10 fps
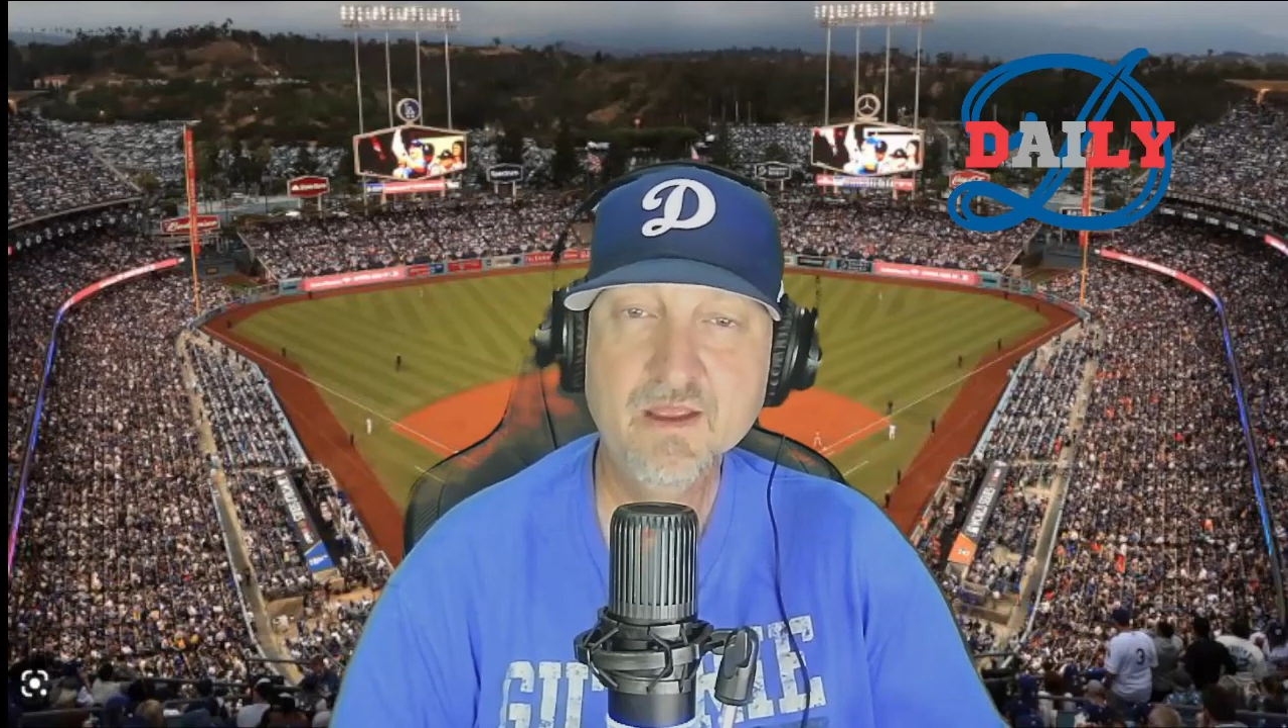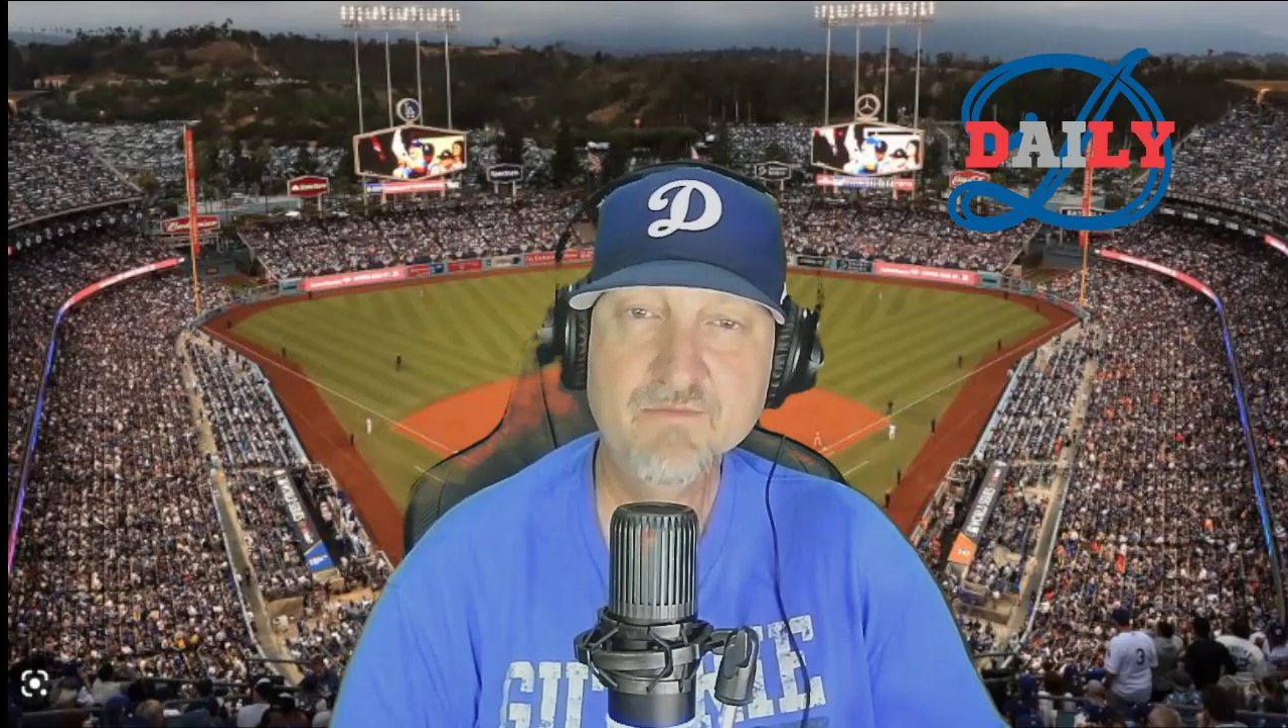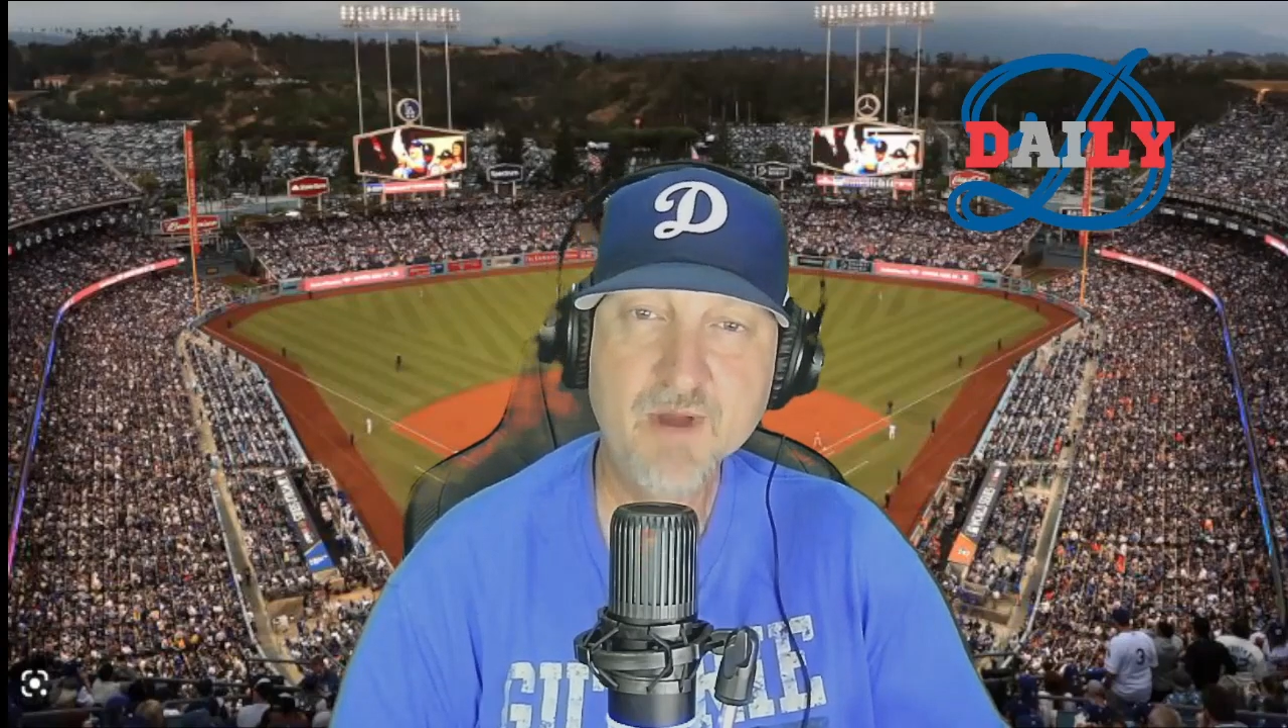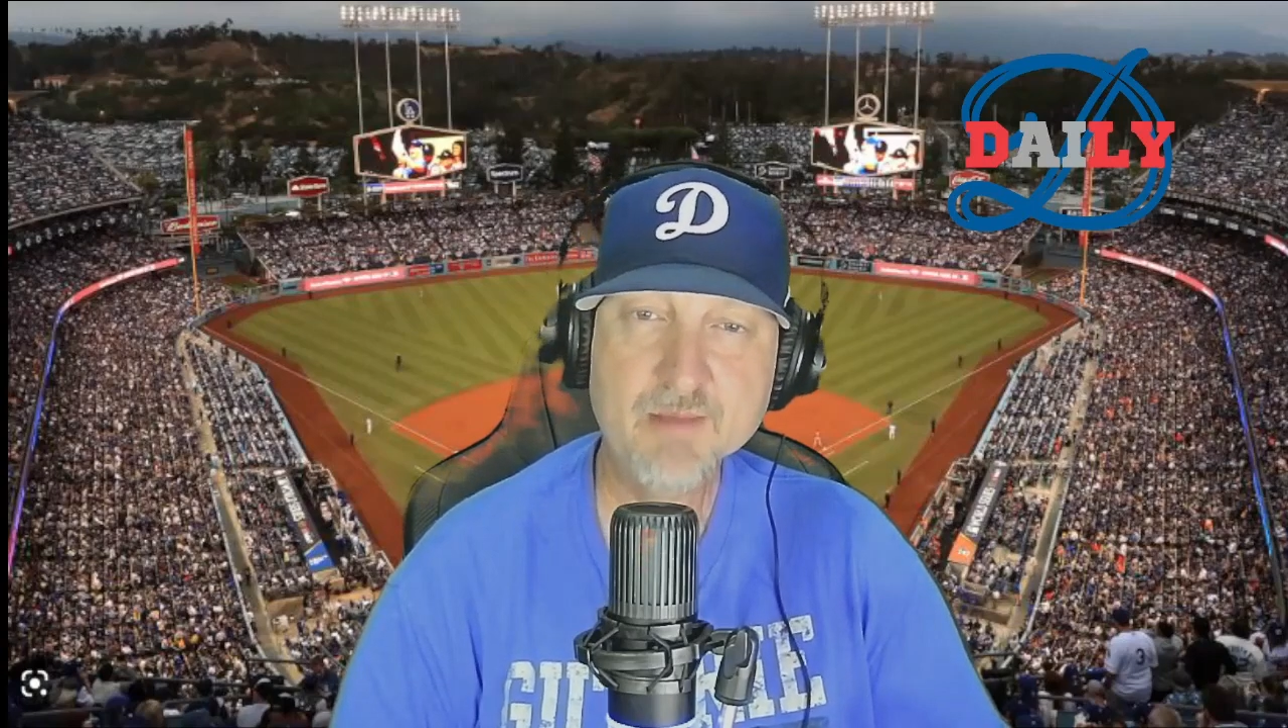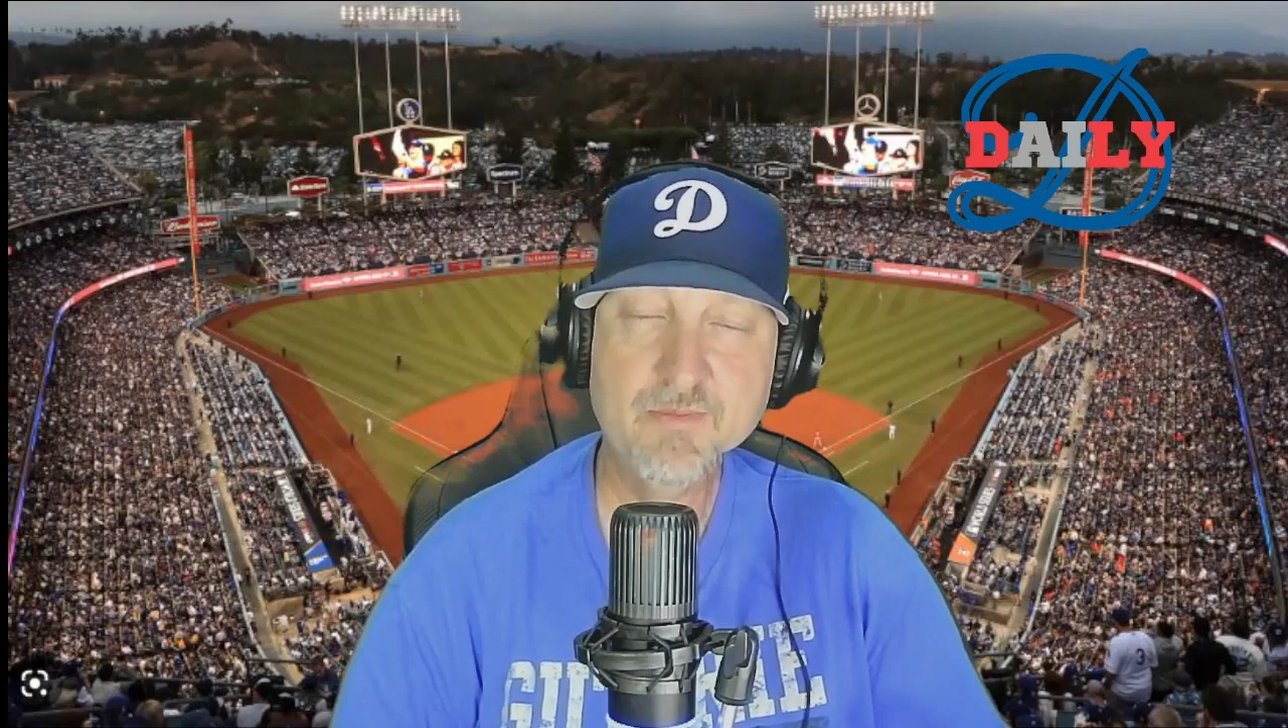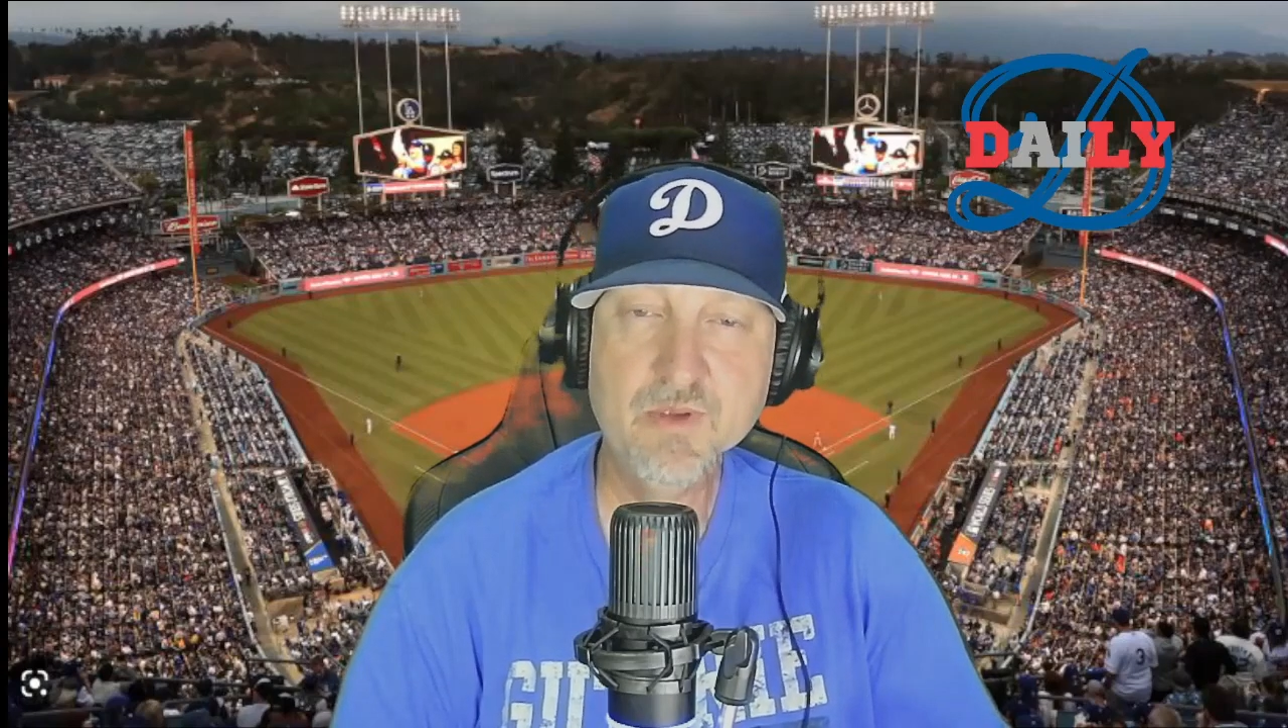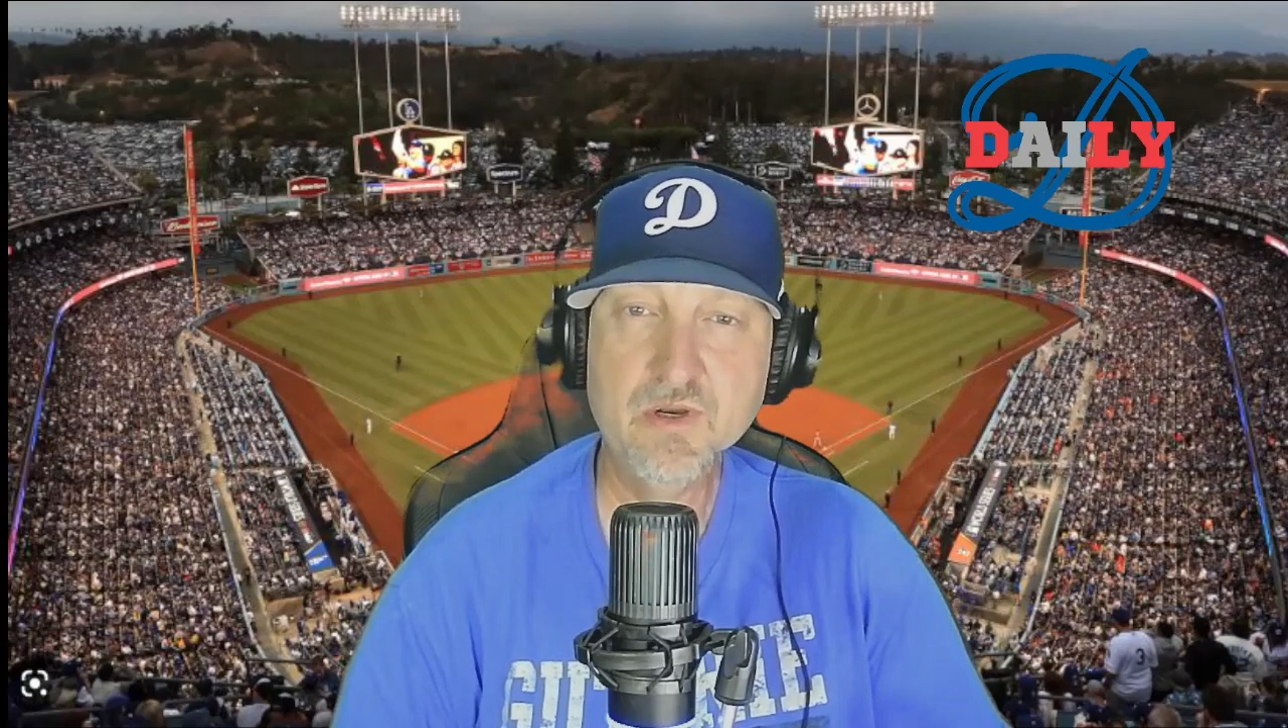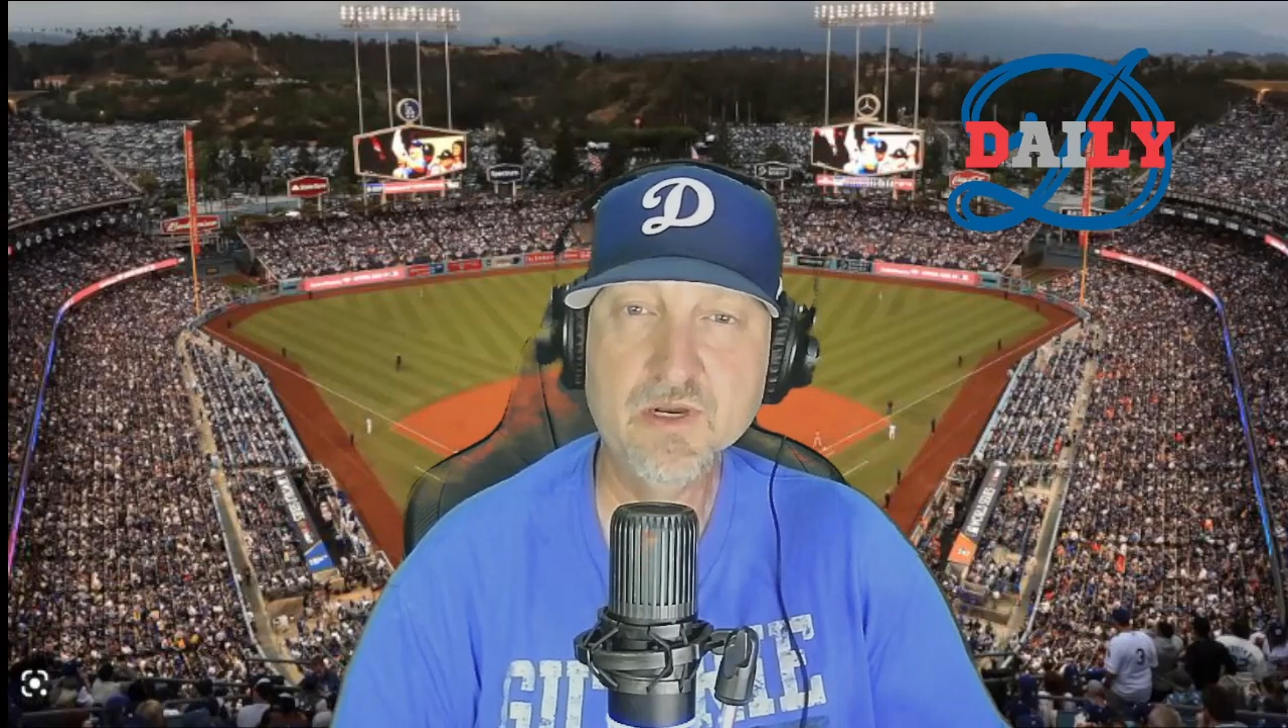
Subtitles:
if Bobby Miller